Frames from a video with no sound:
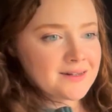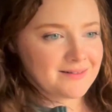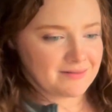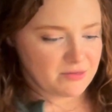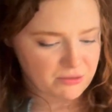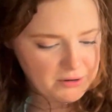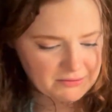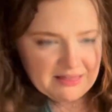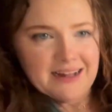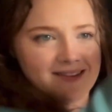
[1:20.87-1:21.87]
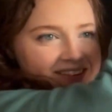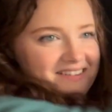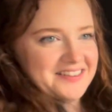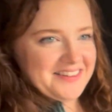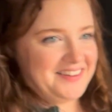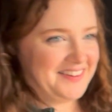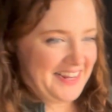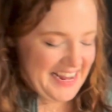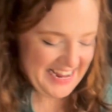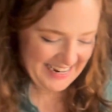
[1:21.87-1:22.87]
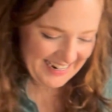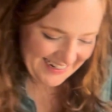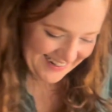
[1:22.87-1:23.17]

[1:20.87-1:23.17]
and throw thence into the sea.